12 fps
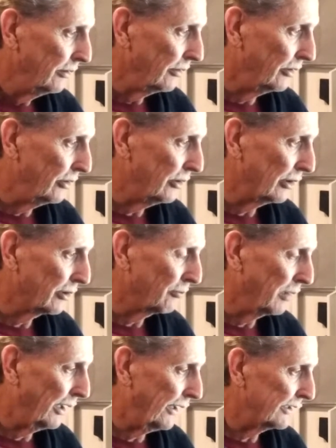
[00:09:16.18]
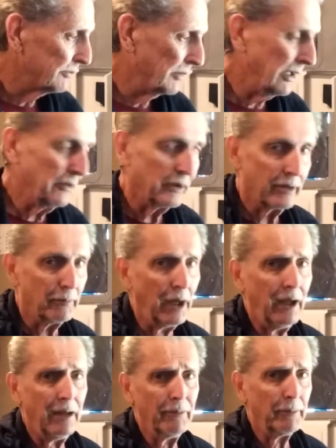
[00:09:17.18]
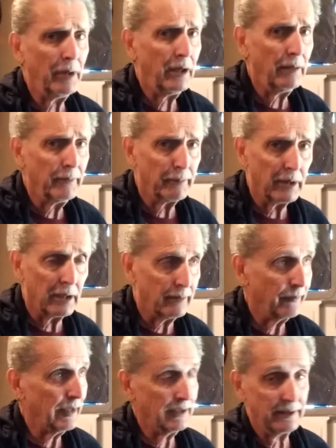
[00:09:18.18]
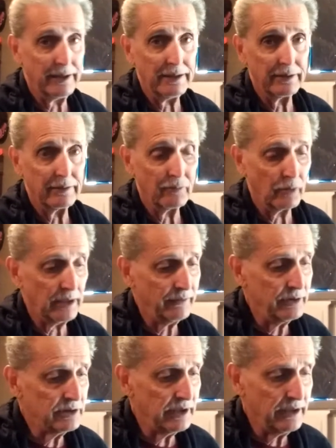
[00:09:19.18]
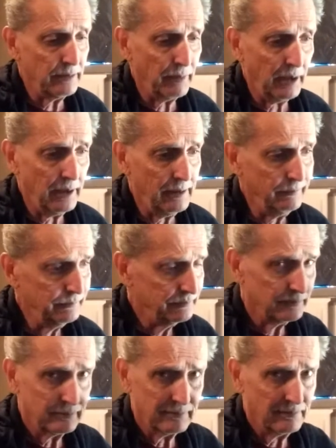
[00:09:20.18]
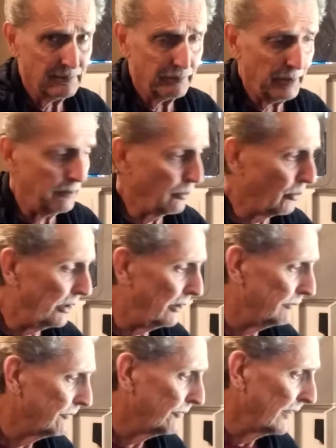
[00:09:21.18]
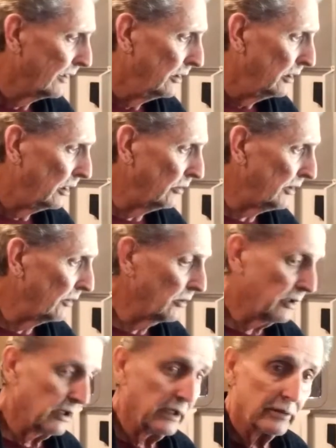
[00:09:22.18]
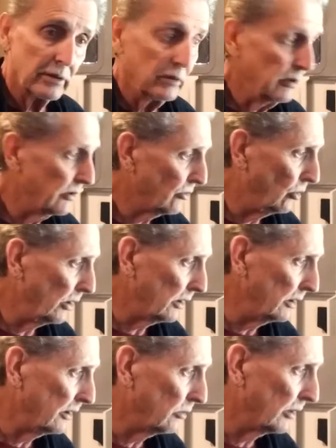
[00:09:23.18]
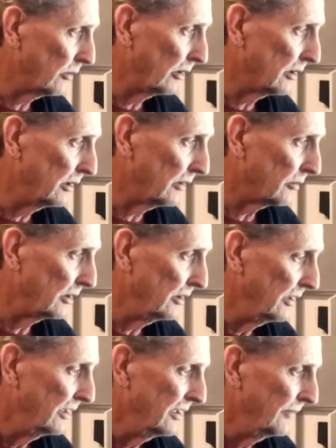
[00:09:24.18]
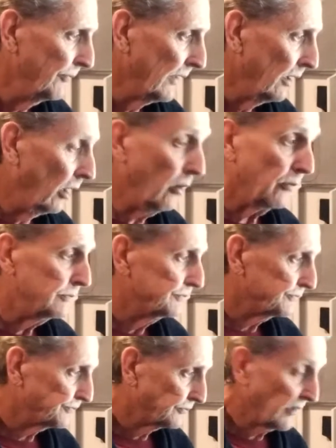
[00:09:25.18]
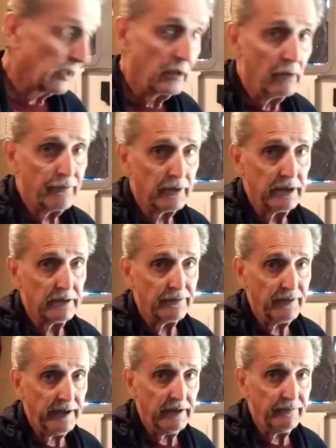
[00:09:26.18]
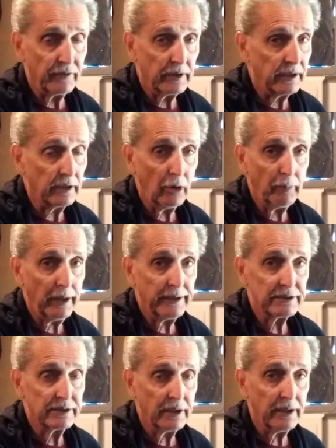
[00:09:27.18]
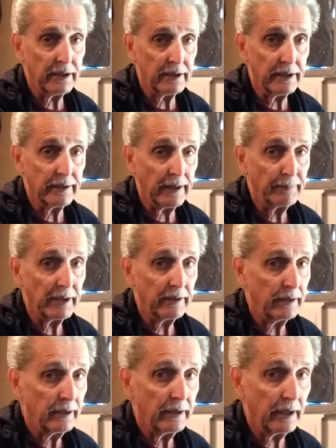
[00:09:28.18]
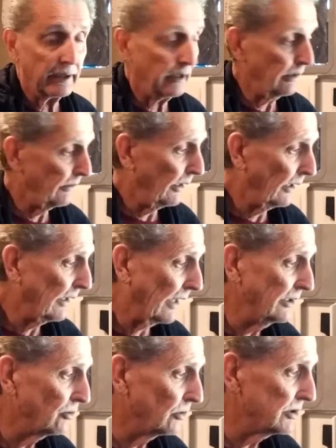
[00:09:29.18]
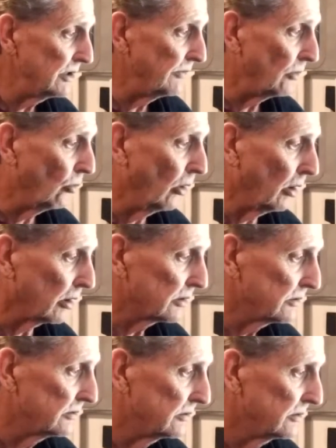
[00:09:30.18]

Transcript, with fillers: nuclear blast. But anyway, the bomb, the bomb, the bomb. That, that Whenever you say the bomb, people read it. Okay, we're going to get through this quickly, quickly, quickly. Oh, don't forget the fan funding. Nobody's done it yet. I mean, I, I, I just want to see if it works.